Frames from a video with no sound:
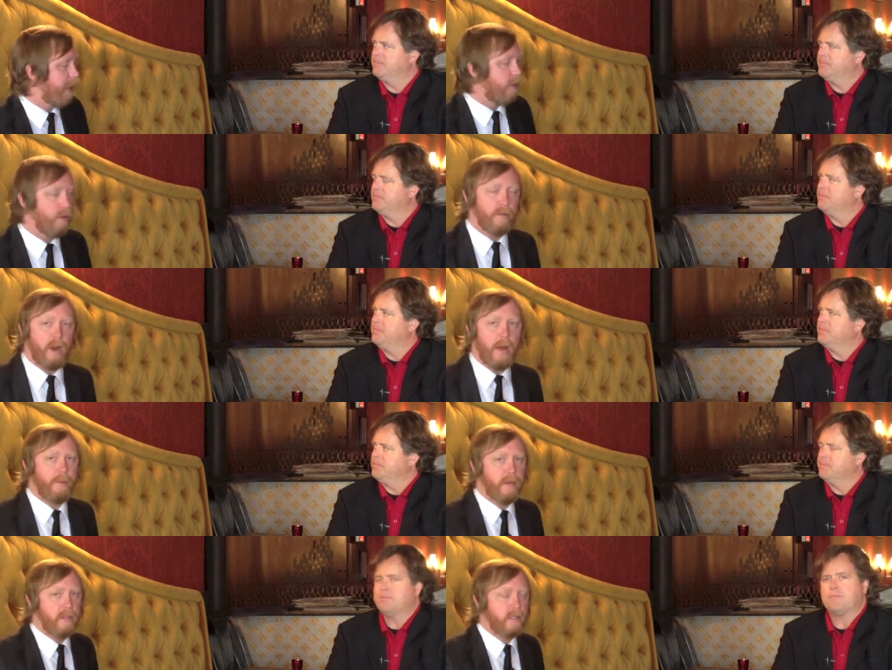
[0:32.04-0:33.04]
Speaker 1: in Grand
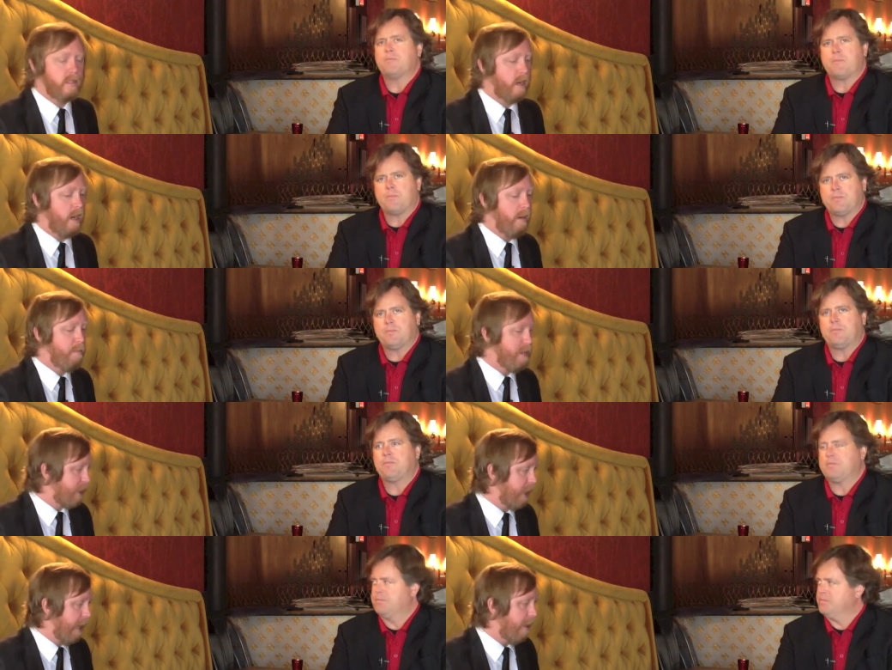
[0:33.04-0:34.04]
Rapids, uh,
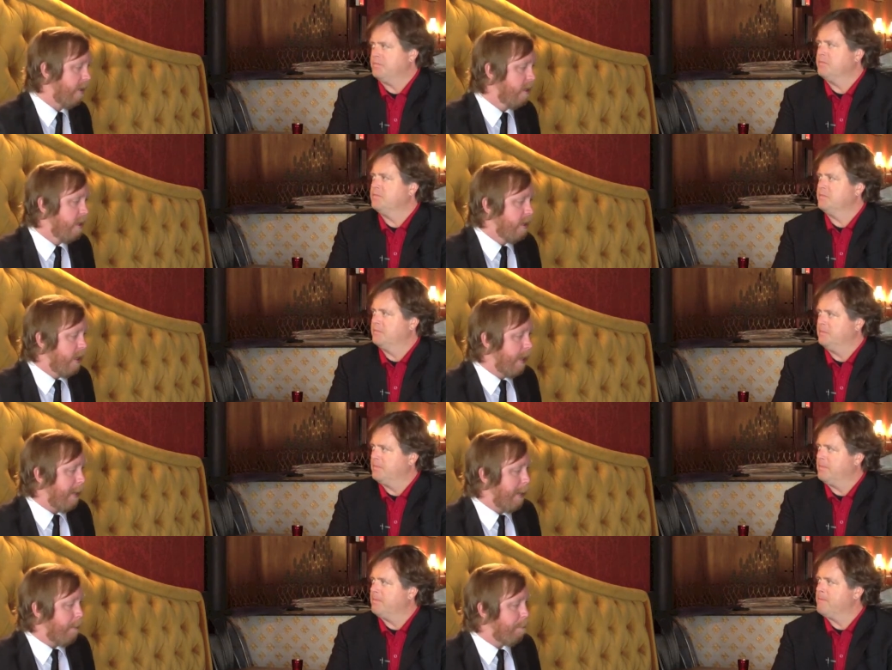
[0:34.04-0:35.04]
Michigan.
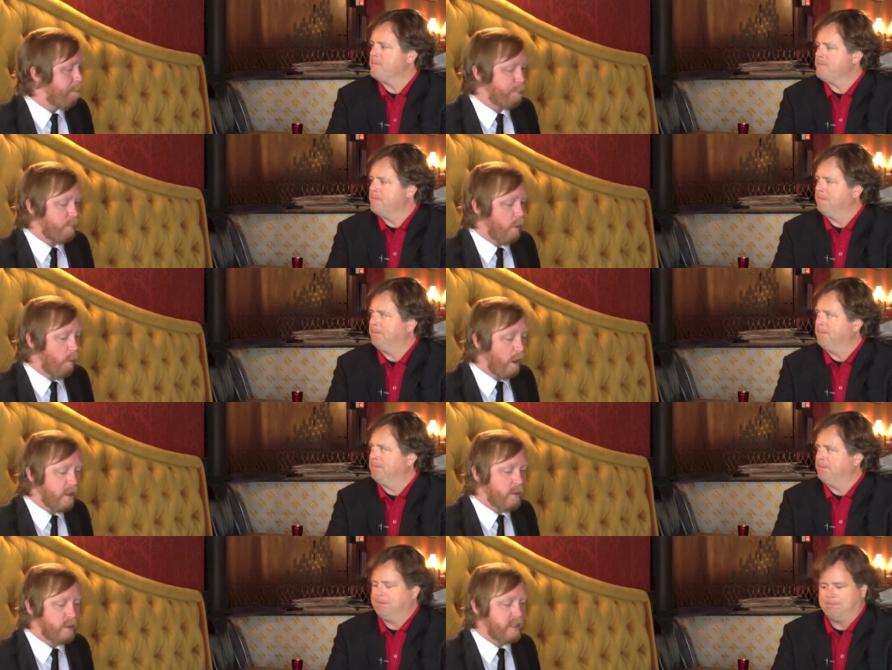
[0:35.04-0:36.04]
Um, one of
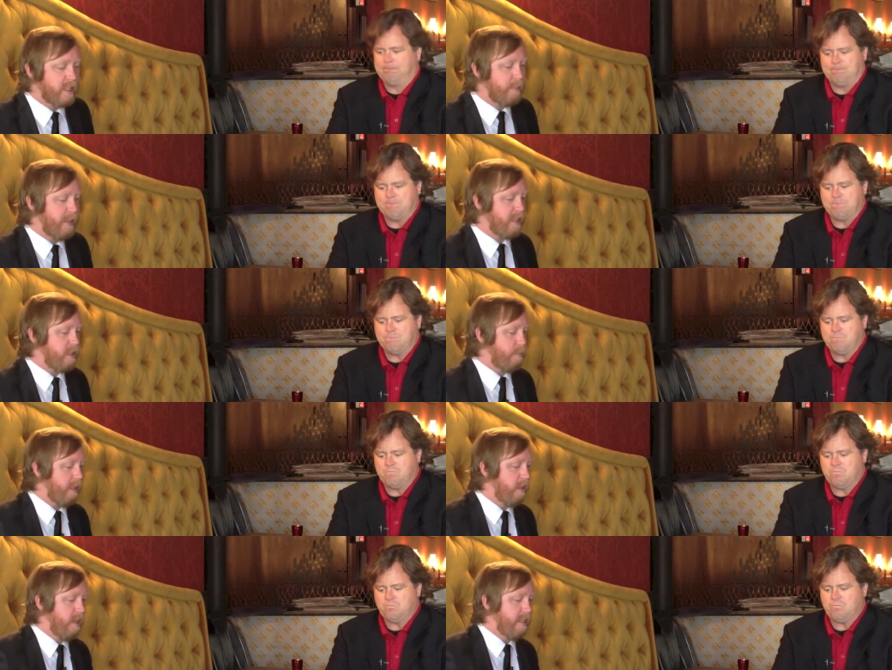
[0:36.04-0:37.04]
the coolest things about this
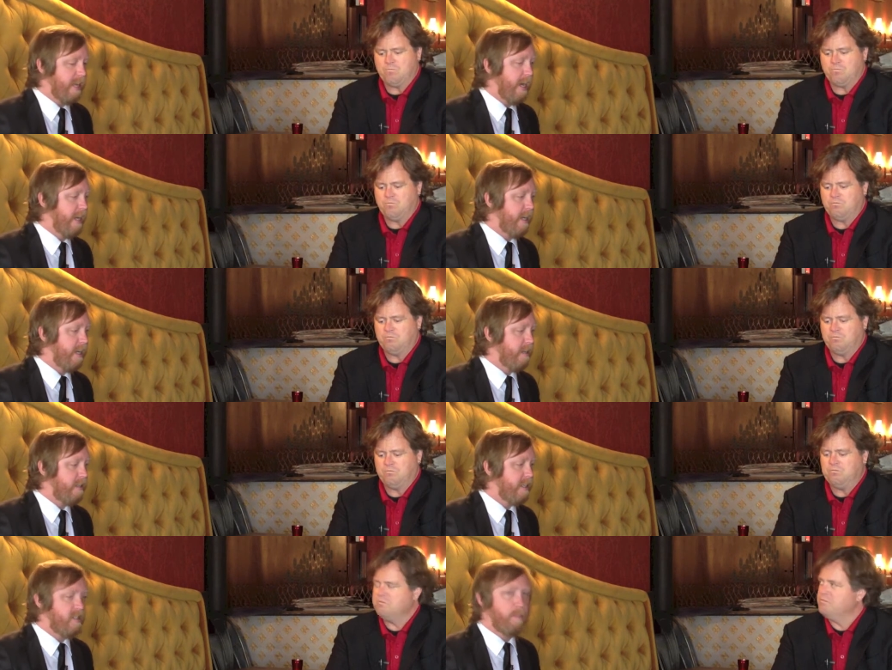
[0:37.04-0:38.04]
beer is that
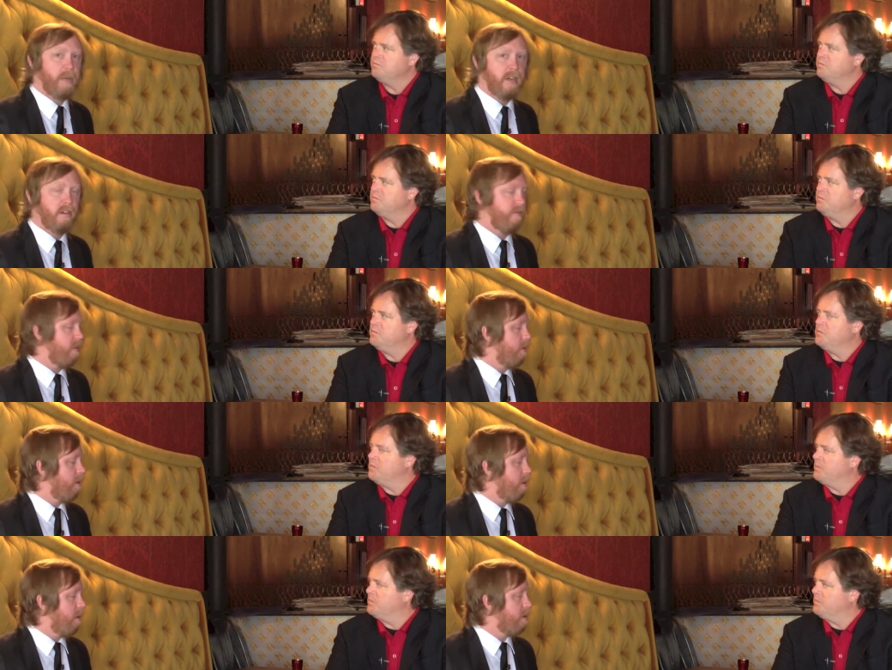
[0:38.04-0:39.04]
it disappeared for
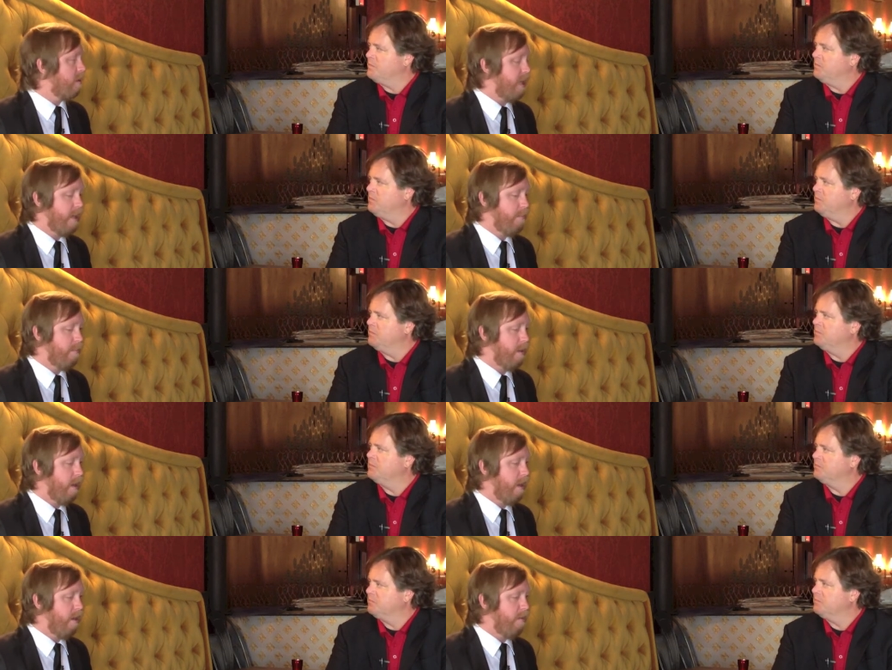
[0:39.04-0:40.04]
a long time,
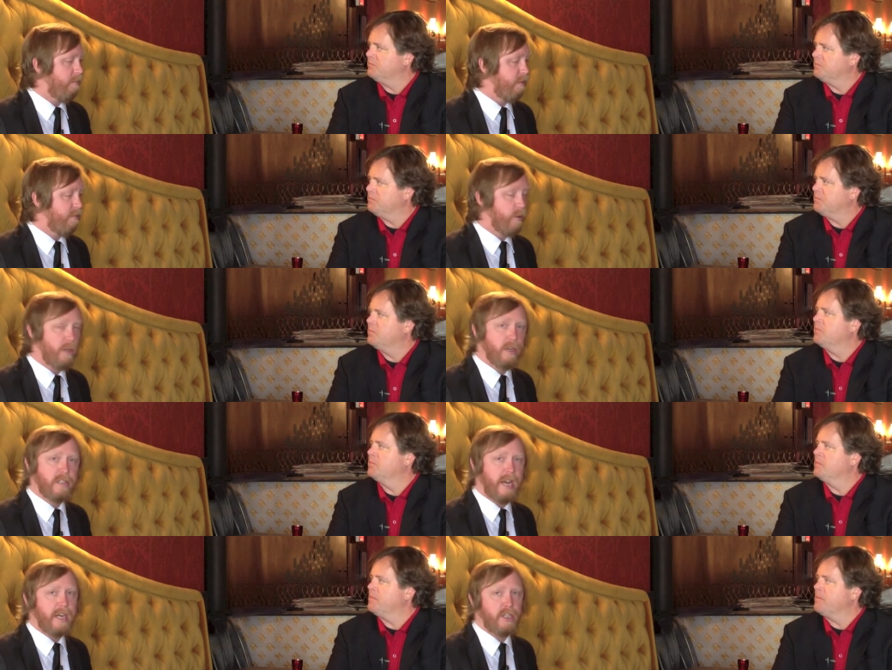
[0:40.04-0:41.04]
um, for a few
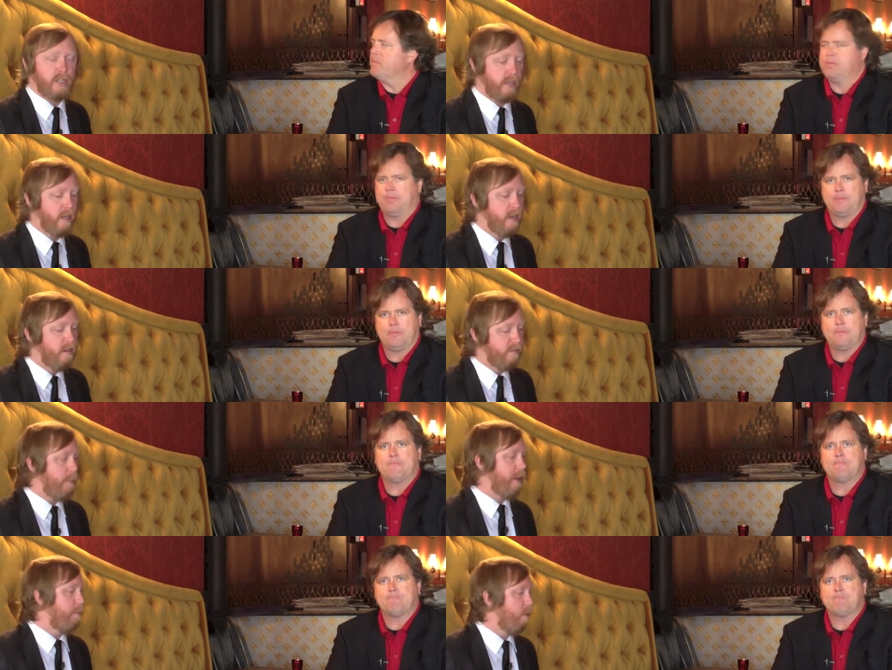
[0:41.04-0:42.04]
years actually,
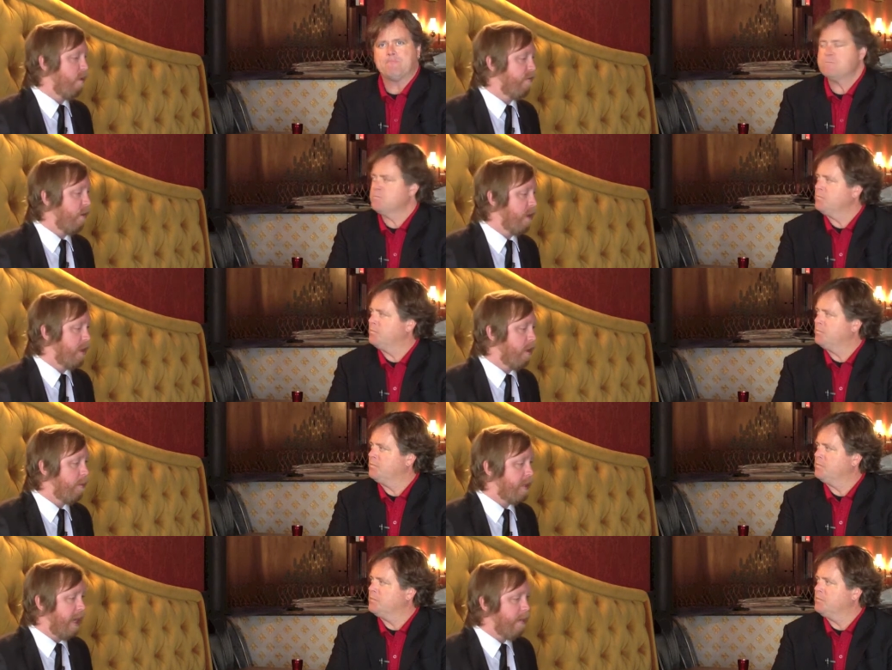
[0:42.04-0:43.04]
from their portfolio,
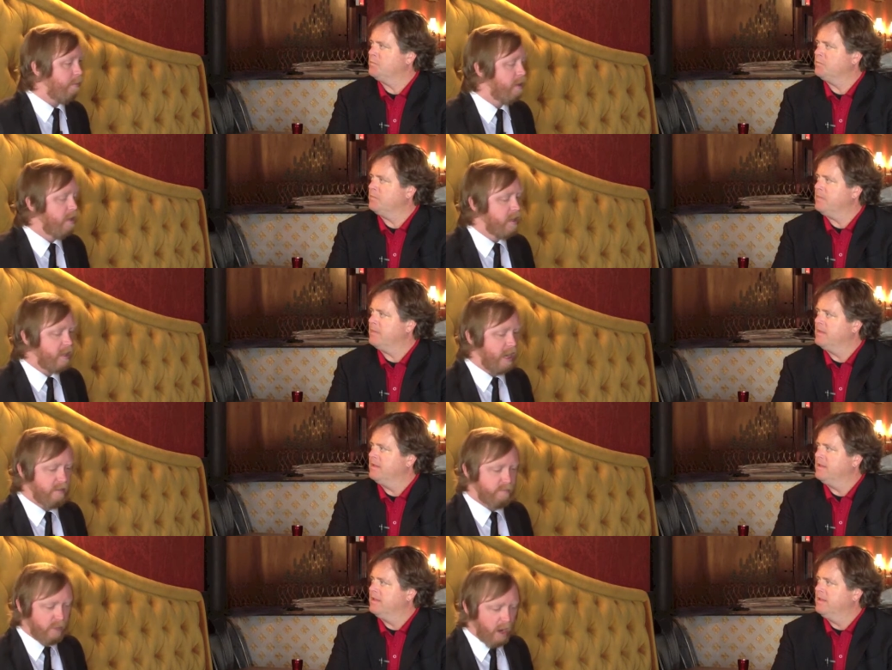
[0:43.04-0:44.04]
but came kind
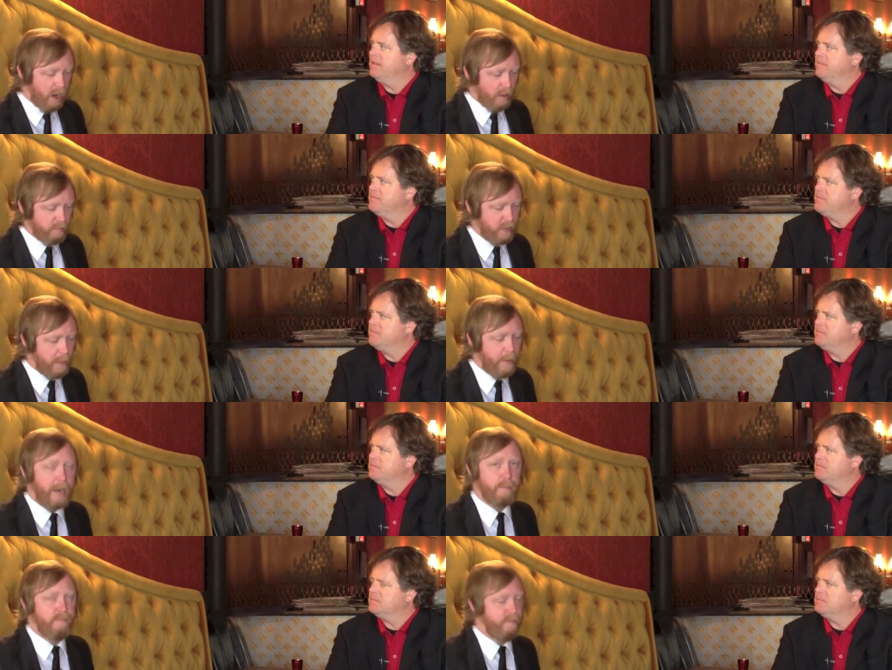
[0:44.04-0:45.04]
of uh, came
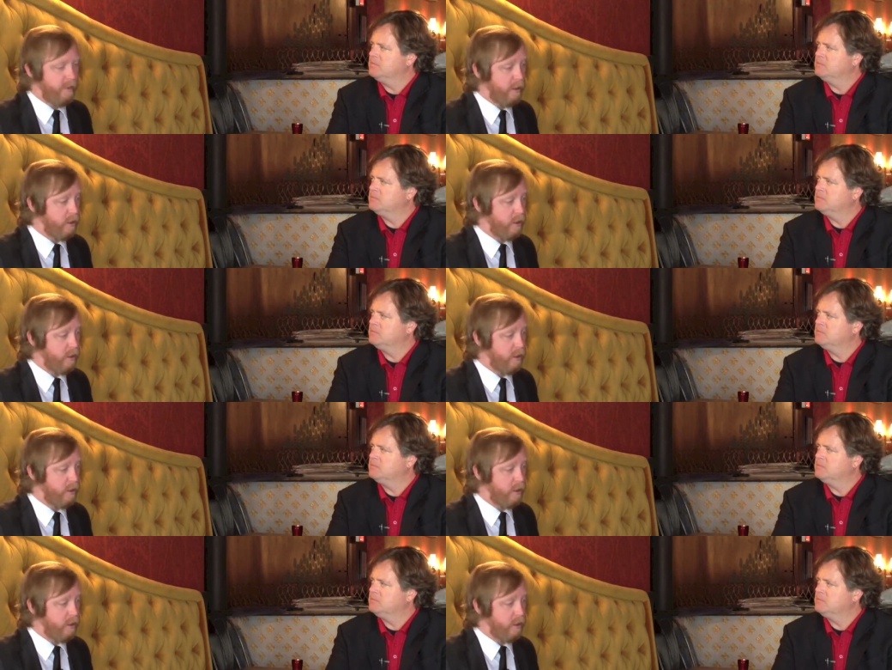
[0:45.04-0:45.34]
back very